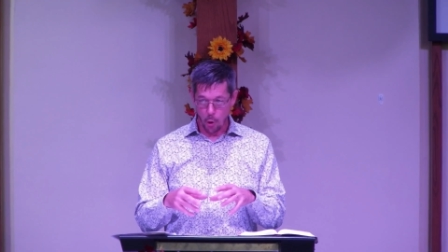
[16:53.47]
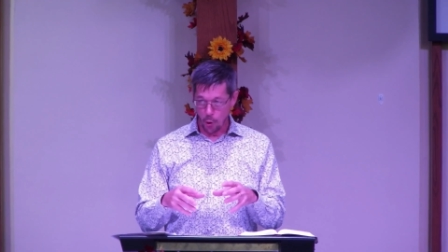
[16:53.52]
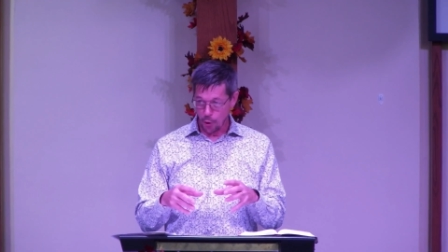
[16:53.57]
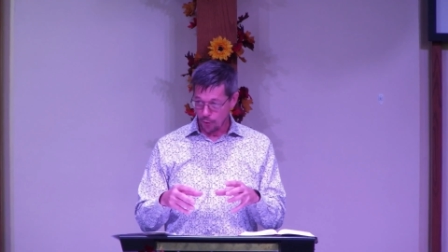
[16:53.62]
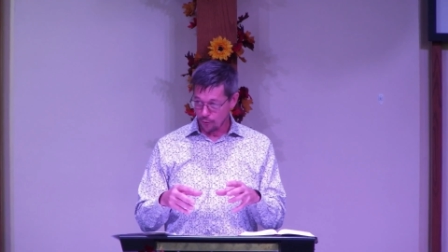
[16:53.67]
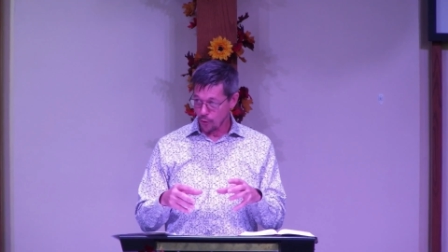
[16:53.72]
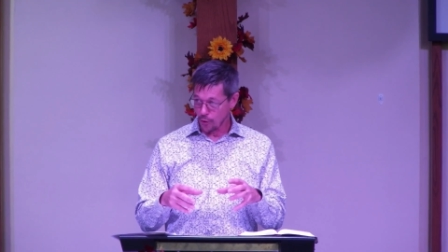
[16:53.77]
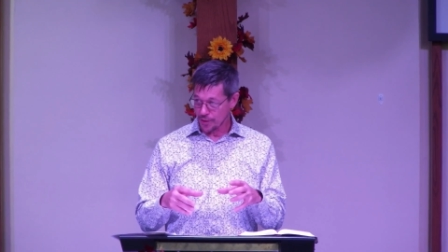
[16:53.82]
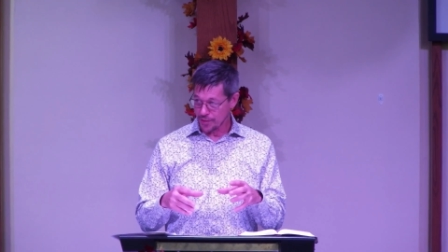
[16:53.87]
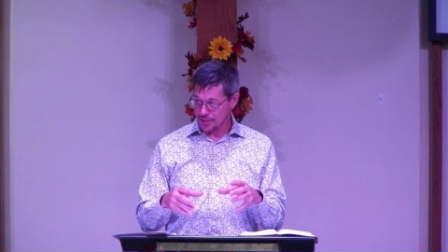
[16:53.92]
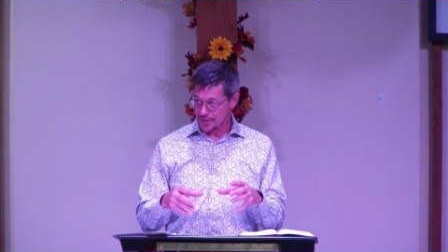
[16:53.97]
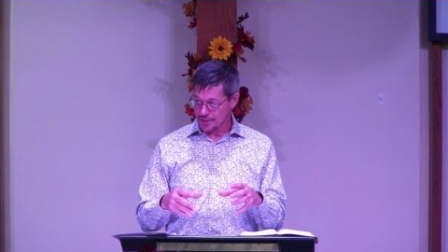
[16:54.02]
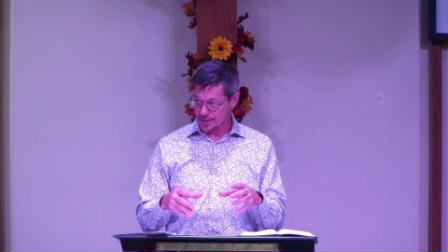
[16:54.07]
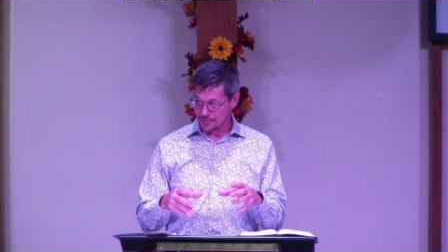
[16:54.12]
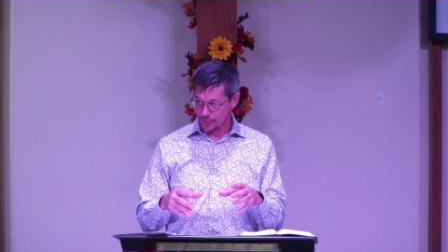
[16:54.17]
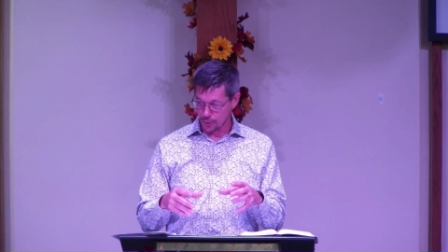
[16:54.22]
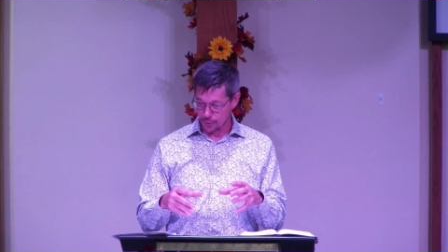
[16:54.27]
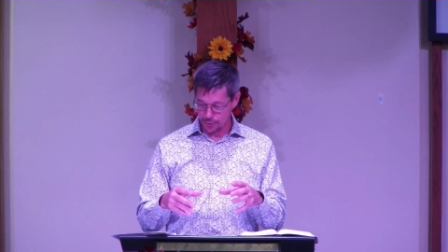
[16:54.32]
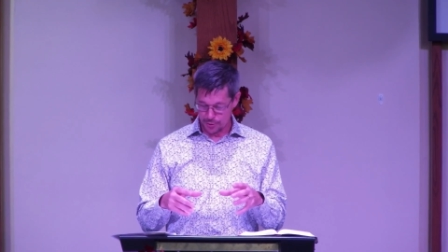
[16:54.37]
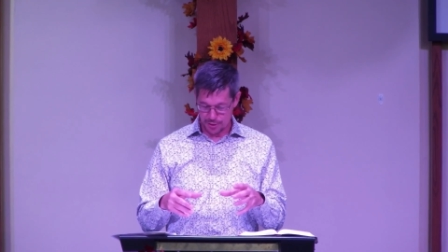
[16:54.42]
of what this
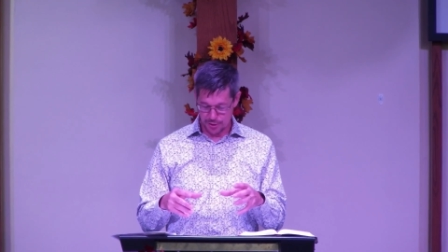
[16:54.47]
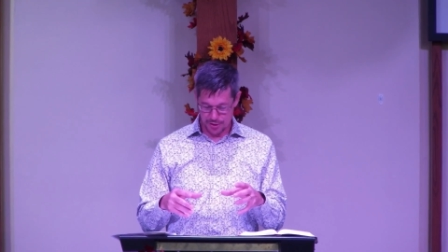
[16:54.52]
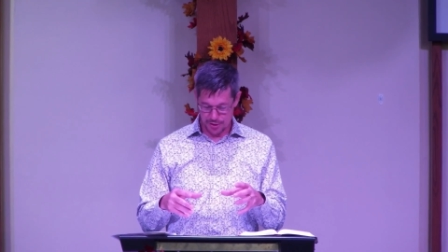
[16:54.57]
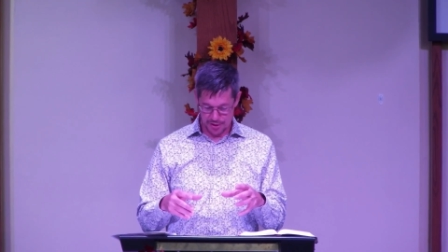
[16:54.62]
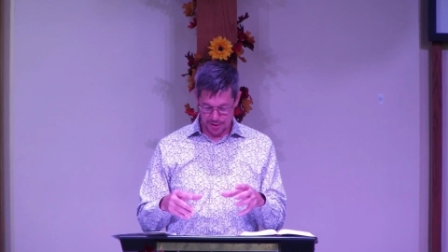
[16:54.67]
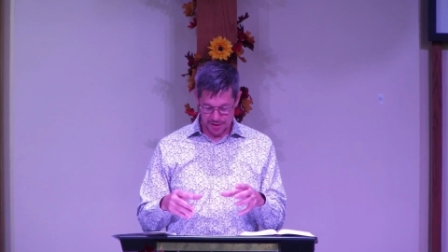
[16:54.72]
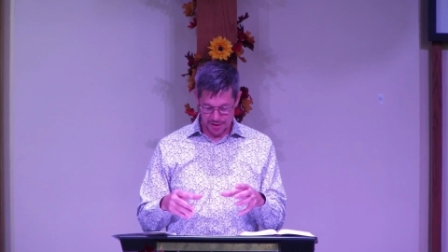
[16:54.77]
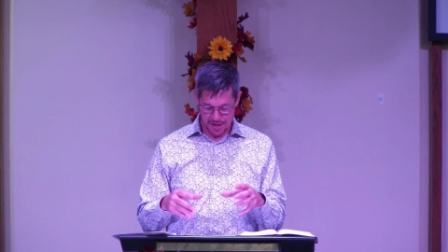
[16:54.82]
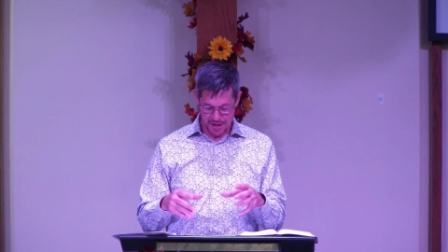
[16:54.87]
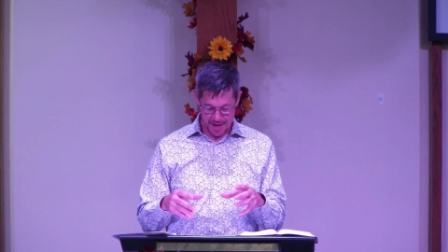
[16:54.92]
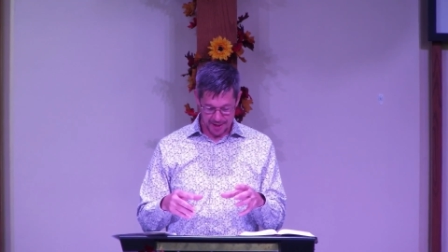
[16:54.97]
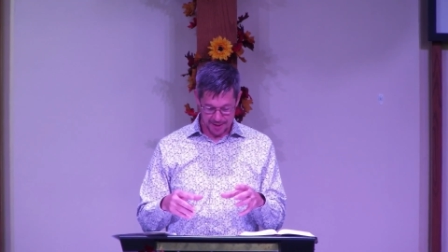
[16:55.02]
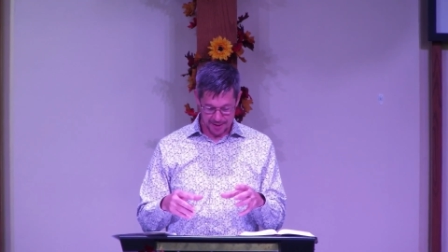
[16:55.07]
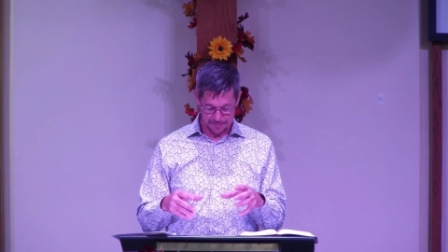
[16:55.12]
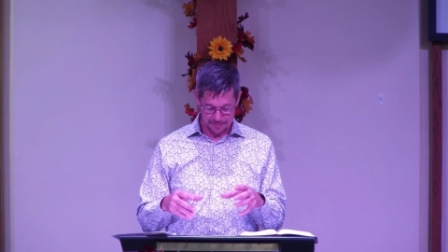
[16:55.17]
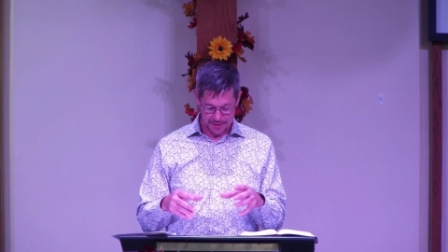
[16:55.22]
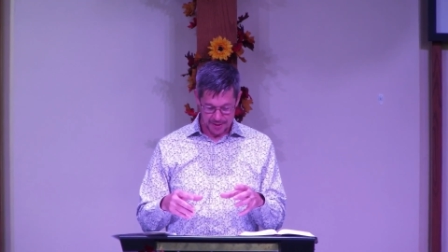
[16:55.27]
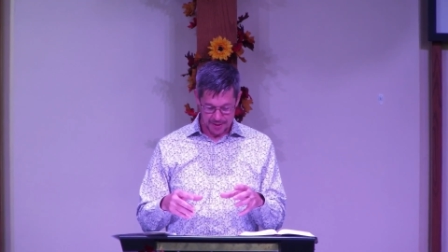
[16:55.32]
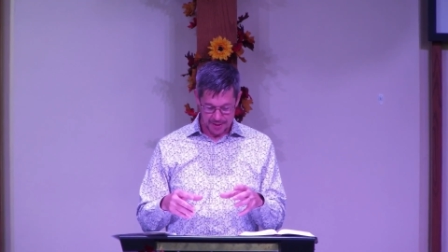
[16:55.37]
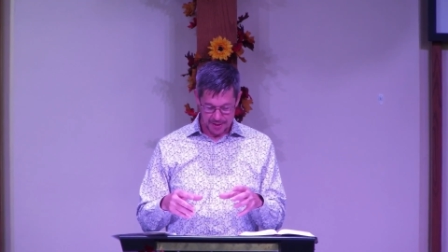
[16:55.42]
verse is saying
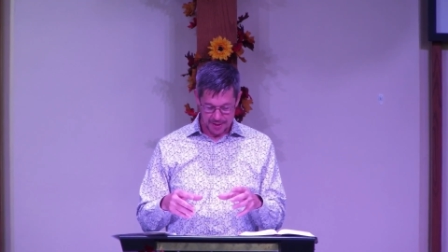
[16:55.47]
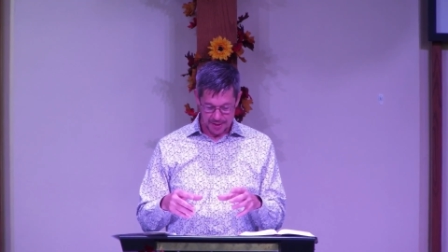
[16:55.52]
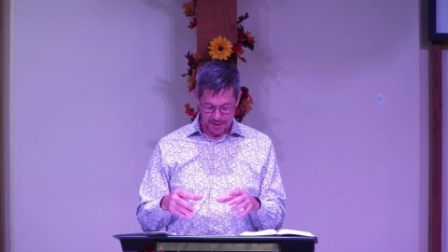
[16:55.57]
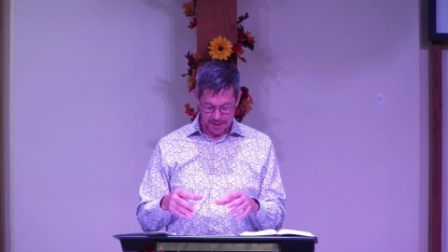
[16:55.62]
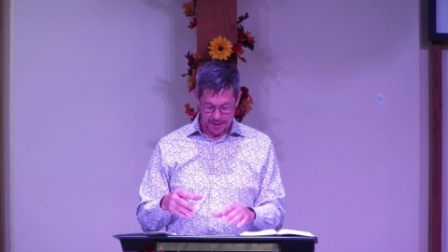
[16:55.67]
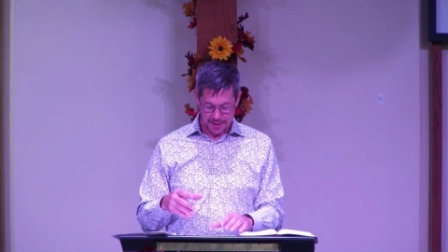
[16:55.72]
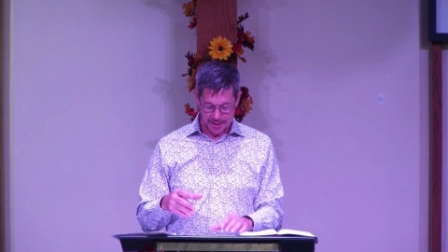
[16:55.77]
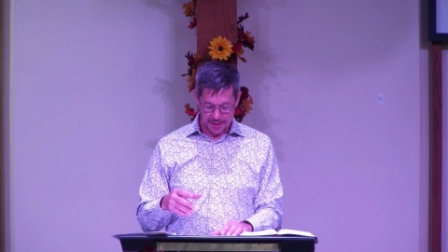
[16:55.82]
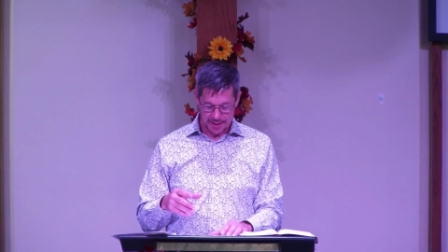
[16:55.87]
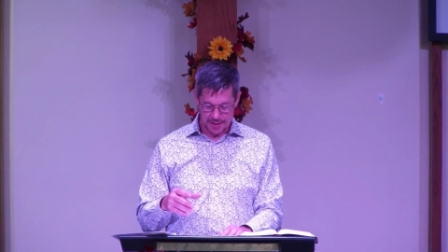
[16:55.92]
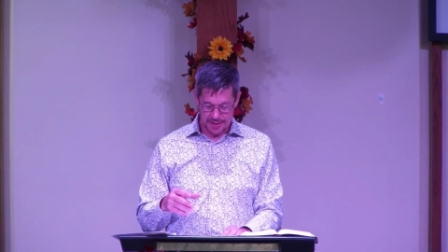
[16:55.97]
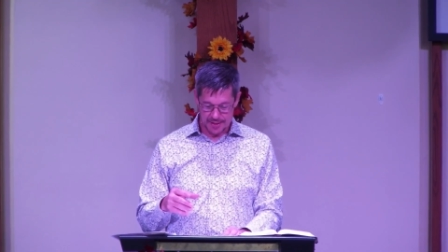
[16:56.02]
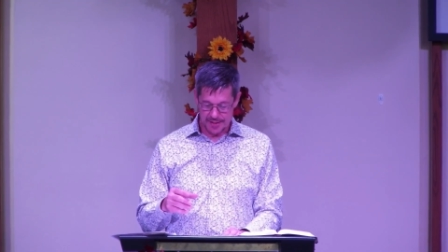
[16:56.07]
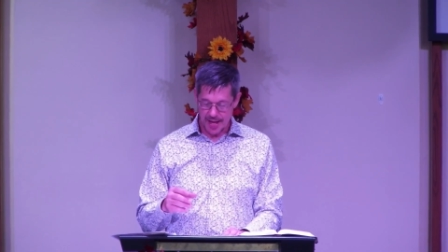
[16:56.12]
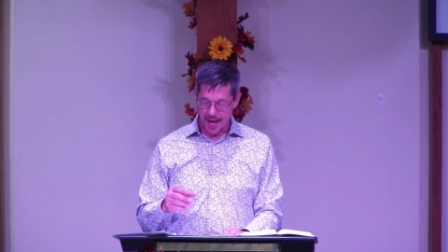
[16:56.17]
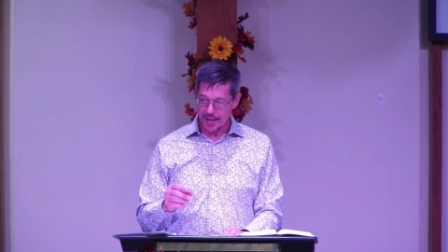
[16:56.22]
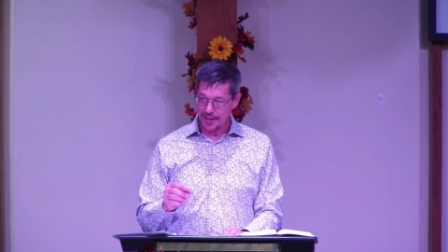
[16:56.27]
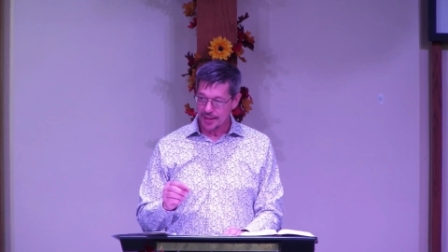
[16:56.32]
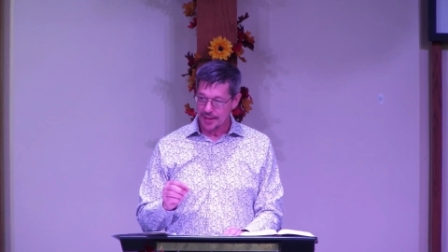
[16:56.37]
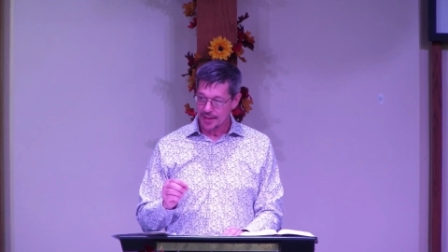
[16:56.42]
is
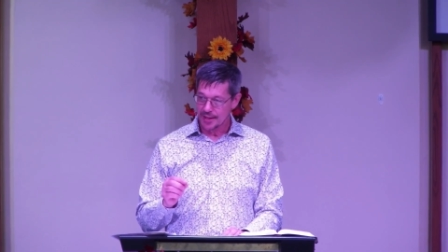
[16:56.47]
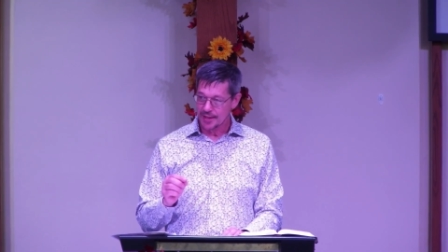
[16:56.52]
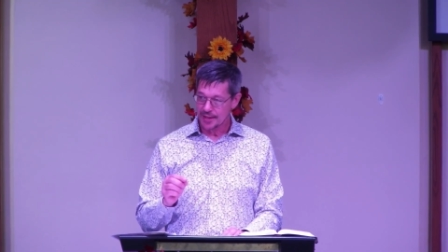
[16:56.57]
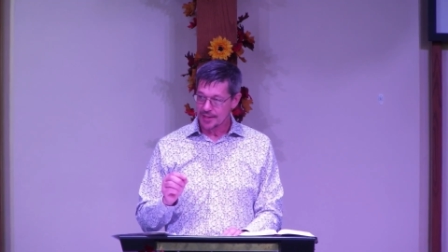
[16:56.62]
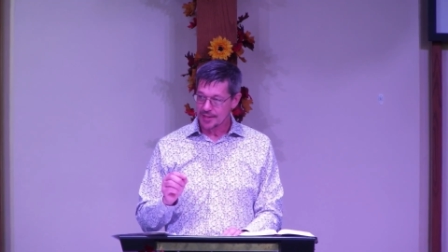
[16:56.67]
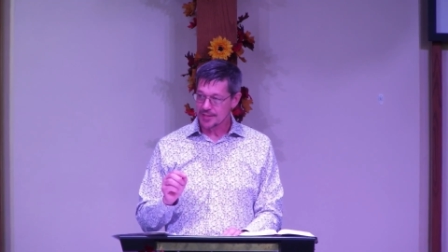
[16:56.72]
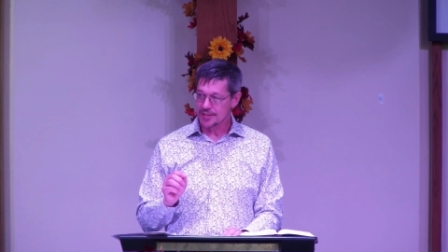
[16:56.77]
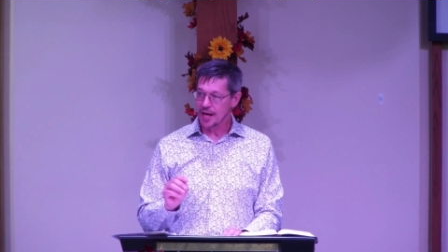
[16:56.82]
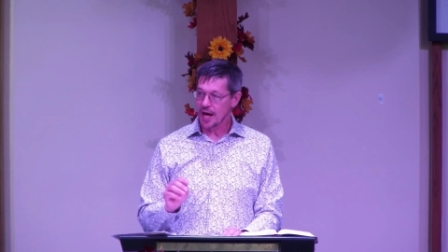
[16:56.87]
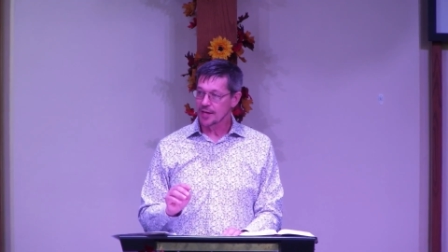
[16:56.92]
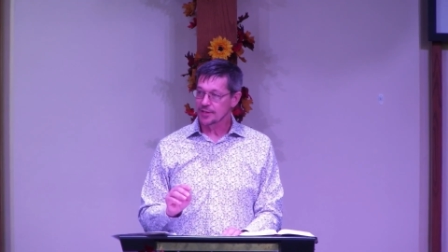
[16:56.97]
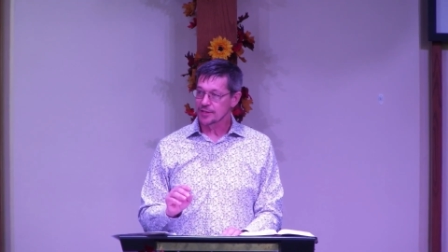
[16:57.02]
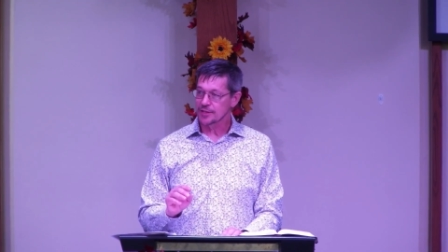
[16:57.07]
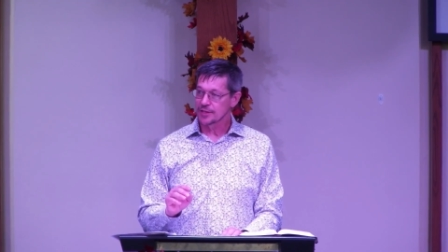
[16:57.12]
that it's not